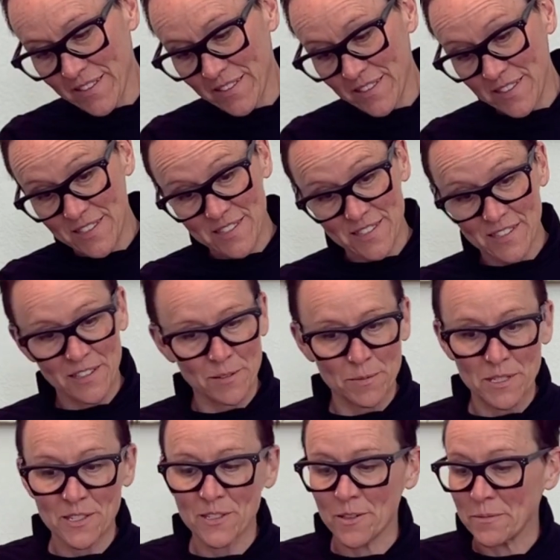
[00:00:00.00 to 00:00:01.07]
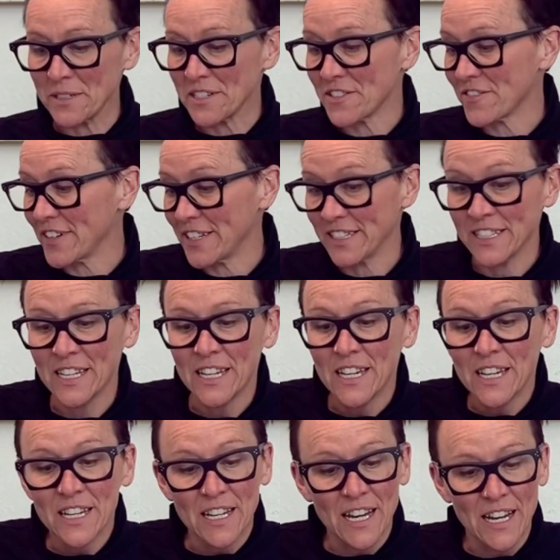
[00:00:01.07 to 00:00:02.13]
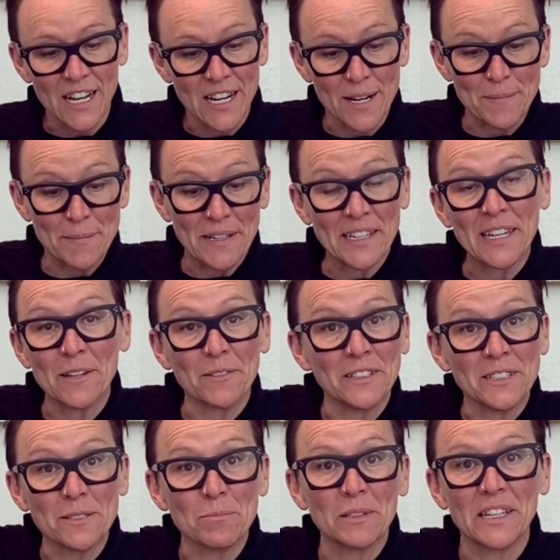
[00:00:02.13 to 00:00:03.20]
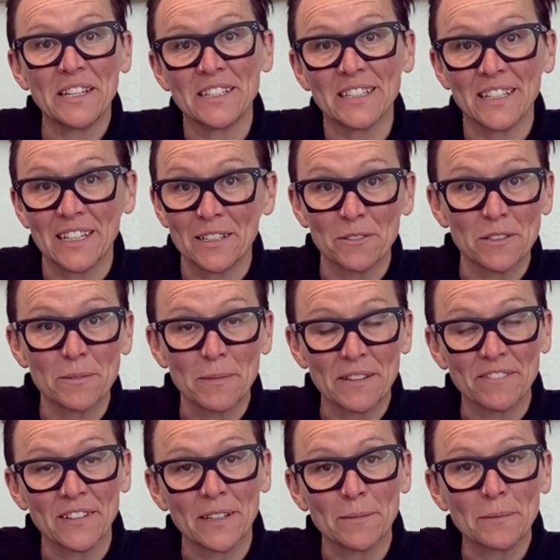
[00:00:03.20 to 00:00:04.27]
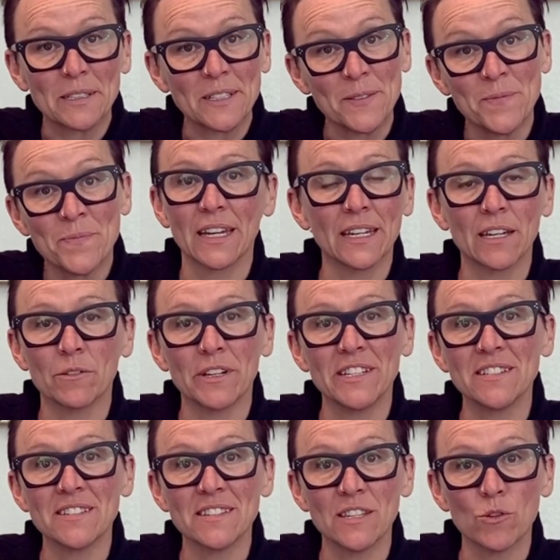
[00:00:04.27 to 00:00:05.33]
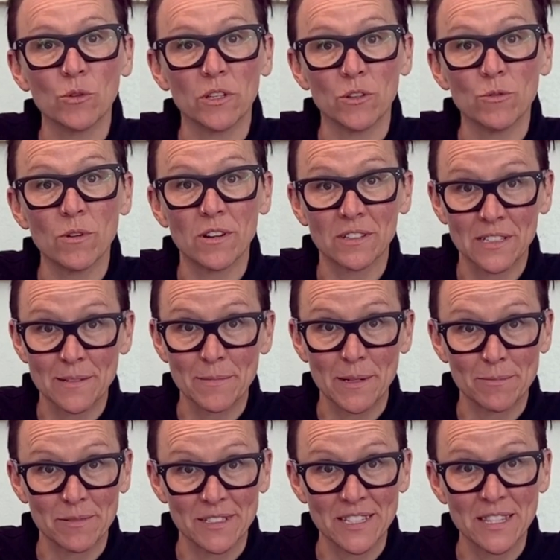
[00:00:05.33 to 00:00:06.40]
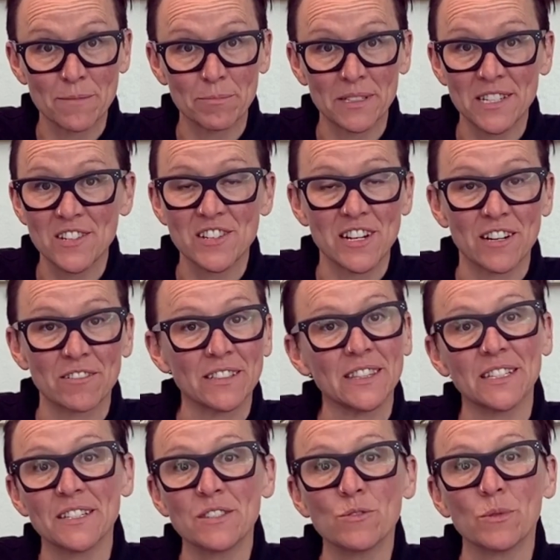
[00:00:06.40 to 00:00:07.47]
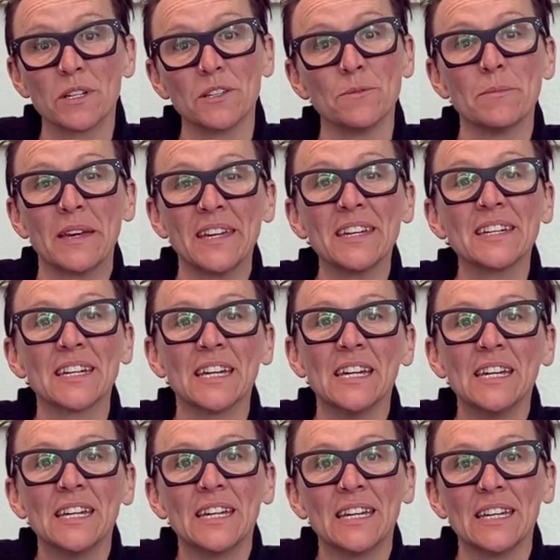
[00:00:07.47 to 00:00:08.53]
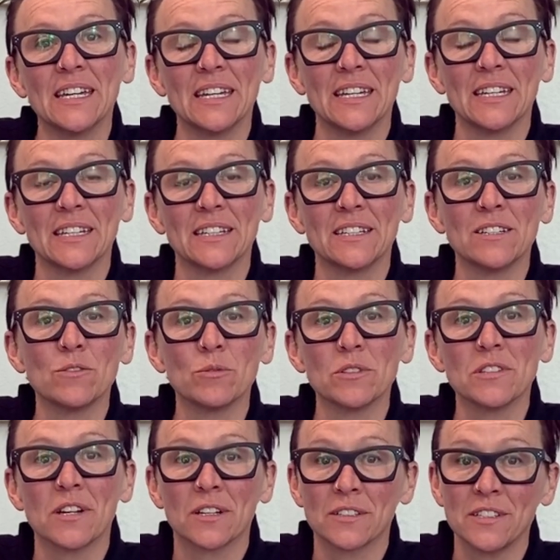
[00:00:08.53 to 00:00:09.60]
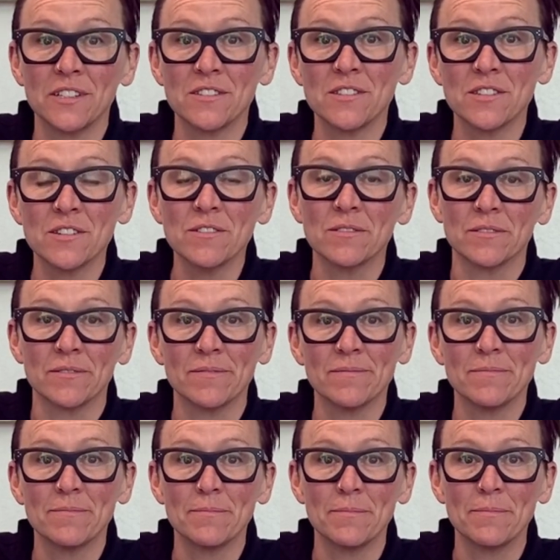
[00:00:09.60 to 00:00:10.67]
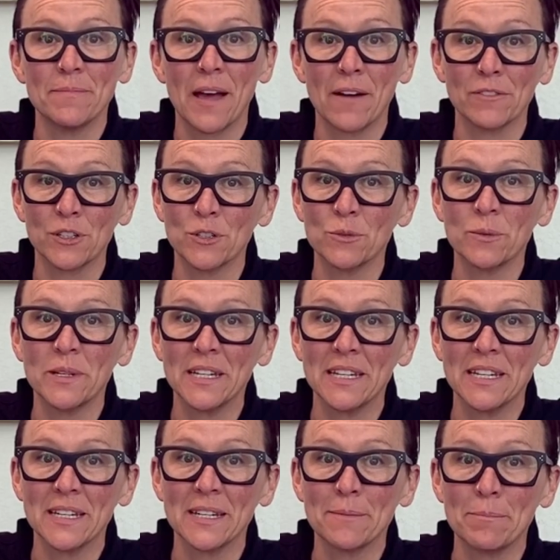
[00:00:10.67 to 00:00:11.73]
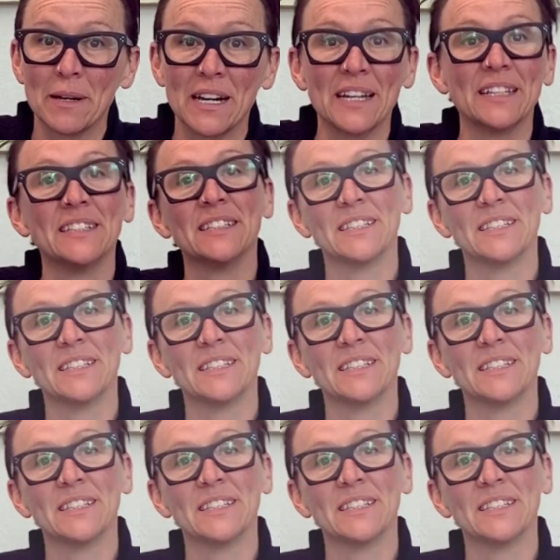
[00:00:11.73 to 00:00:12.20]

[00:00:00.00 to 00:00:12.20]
This is going to be so much fun. I can't wait to play it tonight with my family. I can't wait to see what you all come up with. Please share with us what you make, and we'll talk to you soon. Have a good week. Bye.